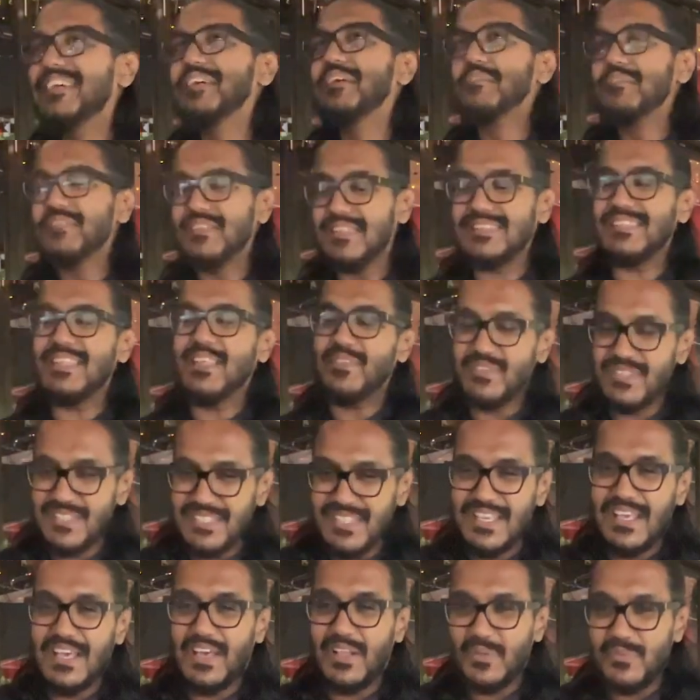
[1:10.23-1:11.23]
His name is
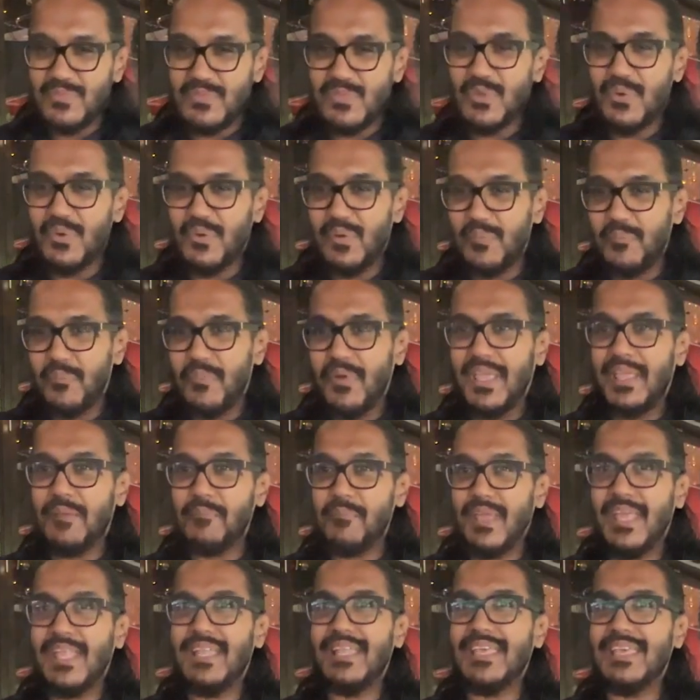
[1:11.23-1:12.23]
Singaram. So
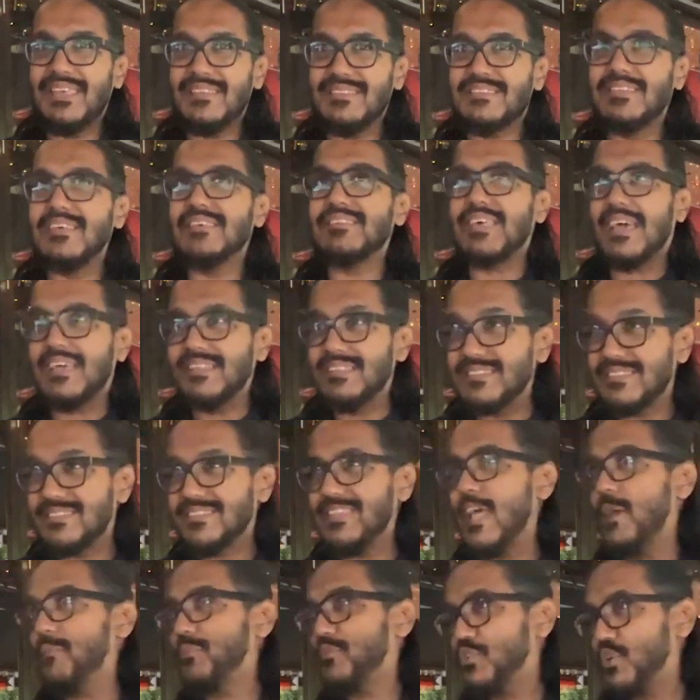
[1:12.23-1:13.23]
mainly it's just either
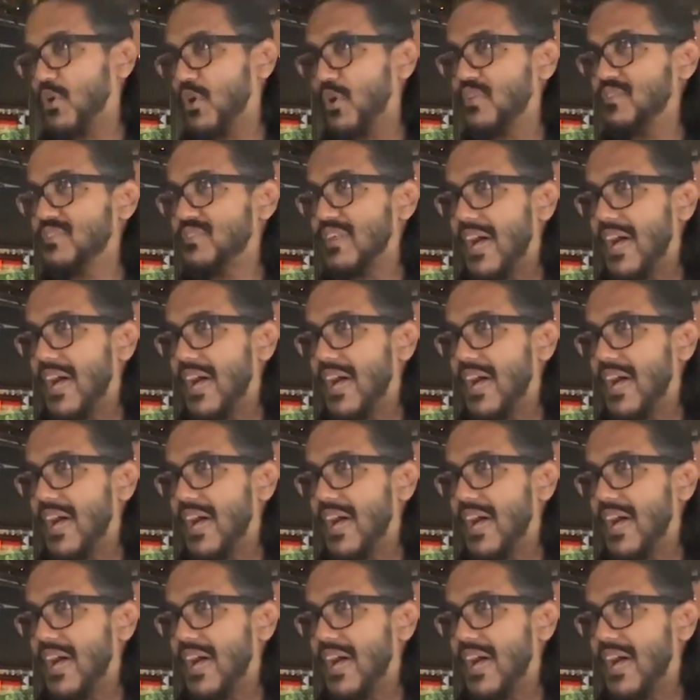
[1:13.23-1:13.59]
snapshots.